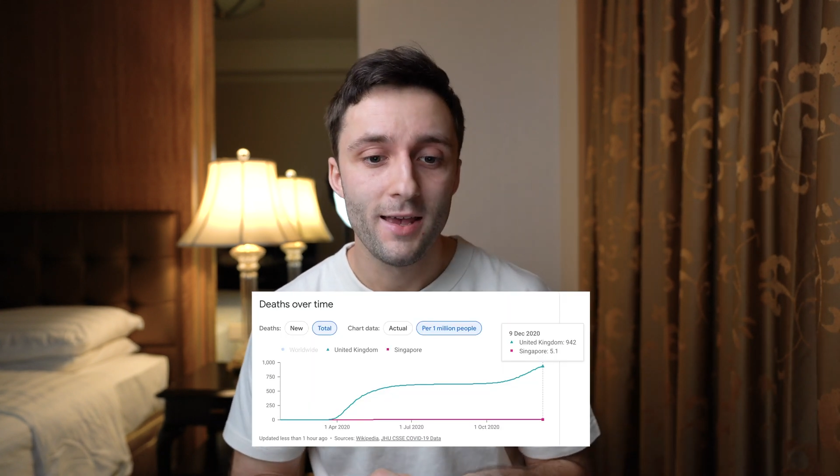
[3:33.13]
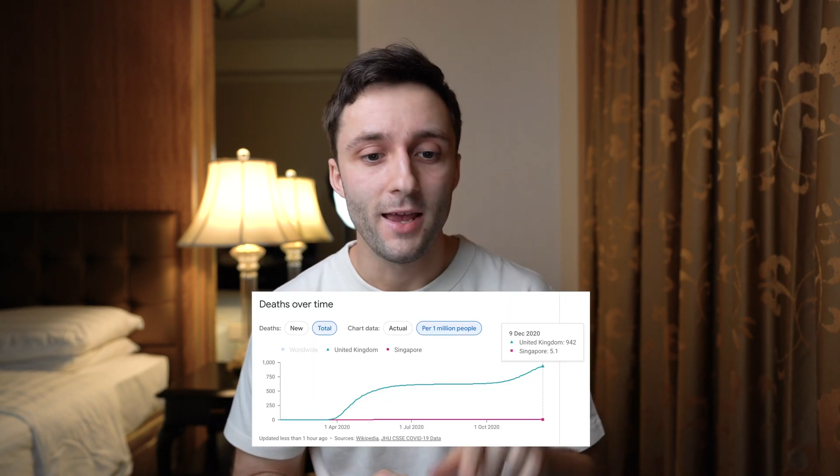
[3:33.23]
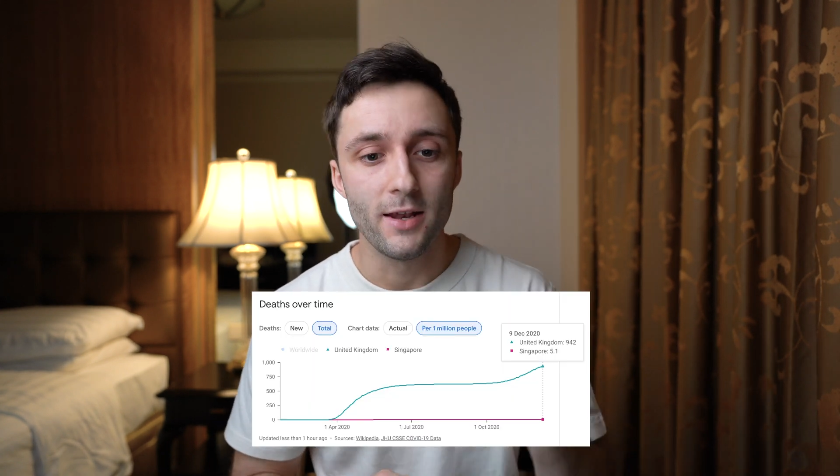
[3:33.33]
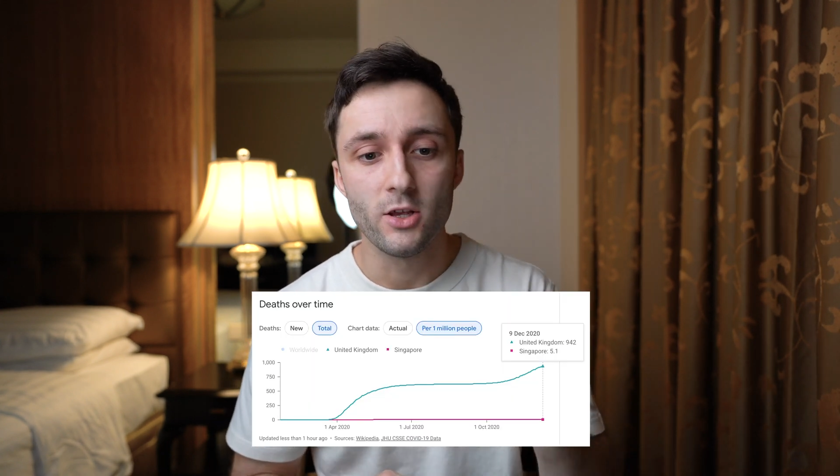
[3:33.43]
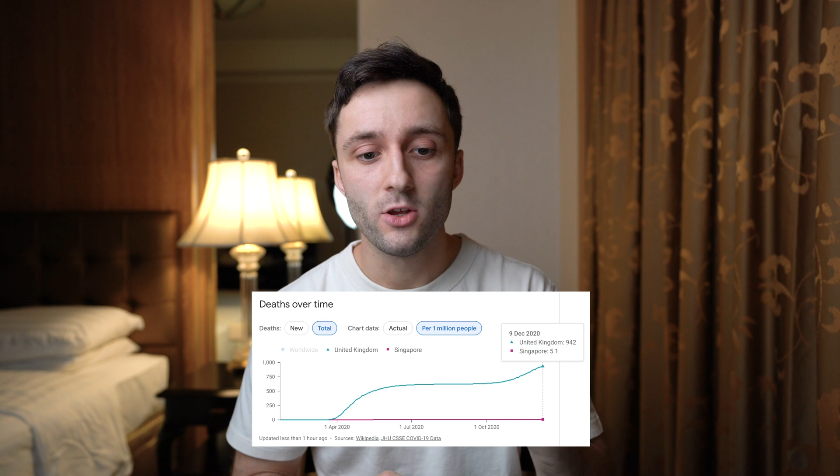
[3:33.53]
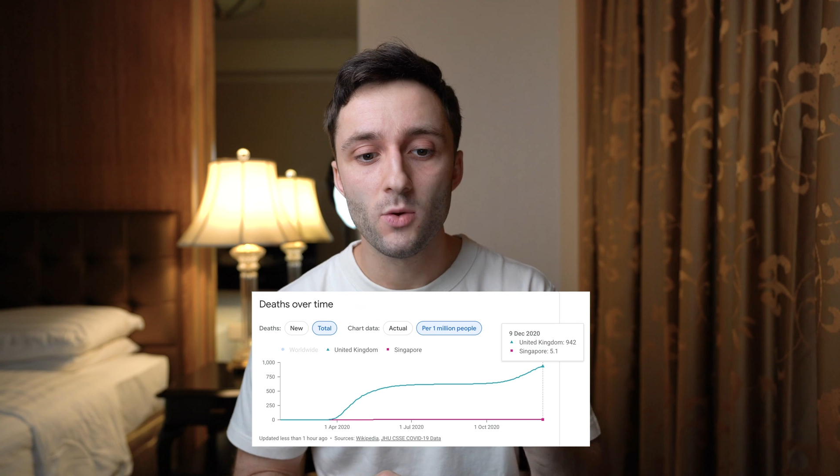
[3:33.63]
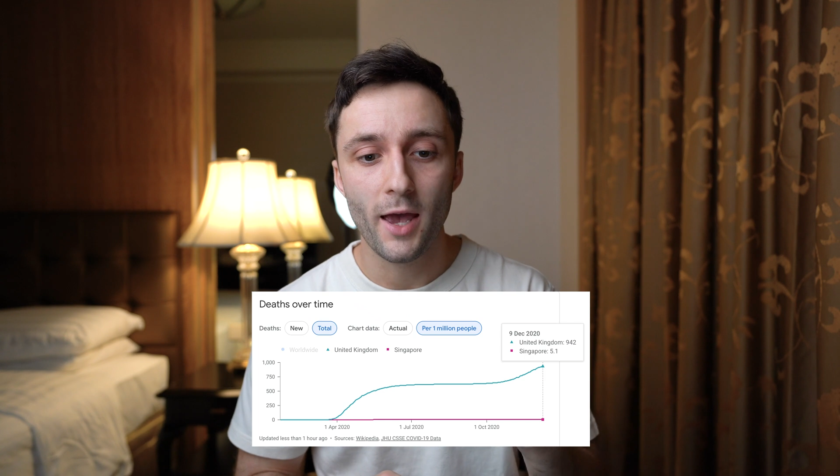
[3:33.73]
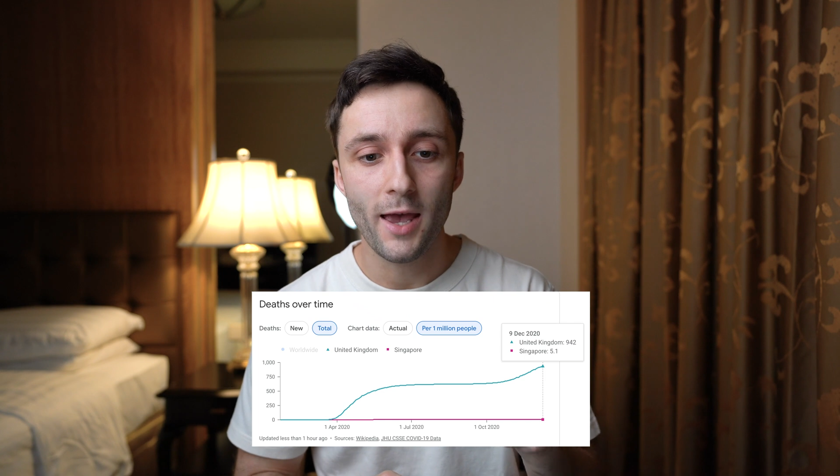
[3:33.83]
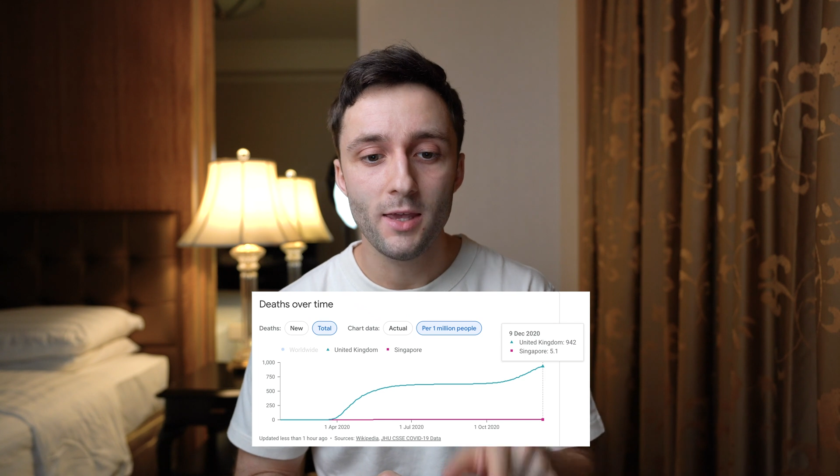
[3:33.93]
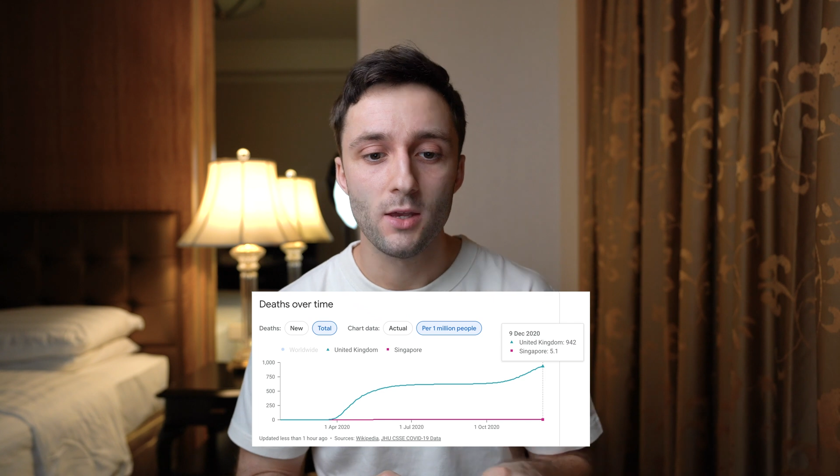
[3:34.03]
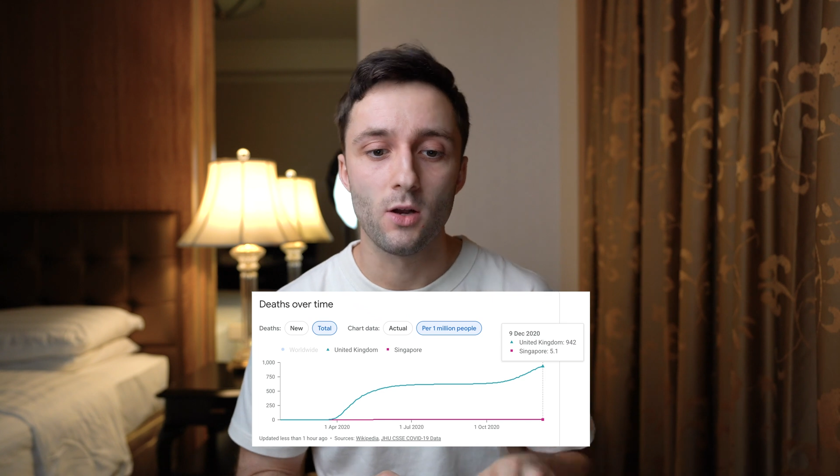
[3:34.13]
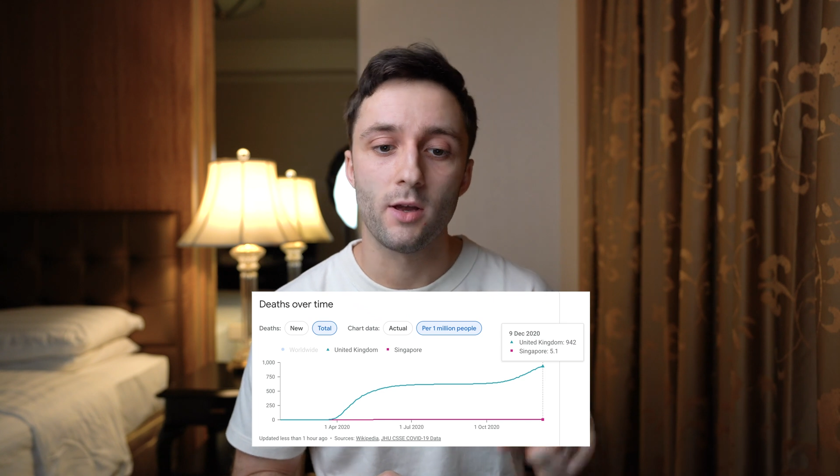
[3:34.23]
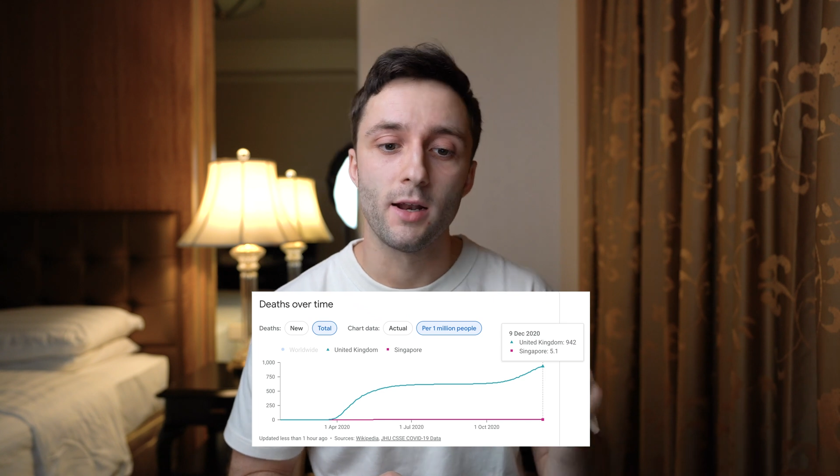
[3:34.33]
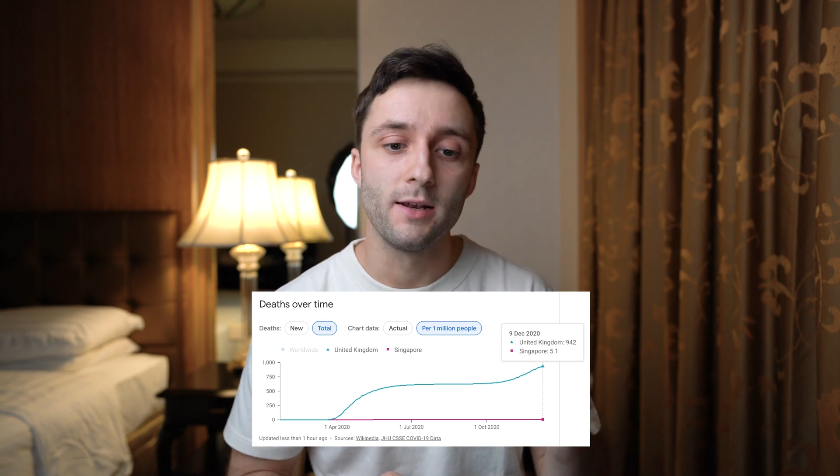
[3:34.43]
in the UK, you're looking at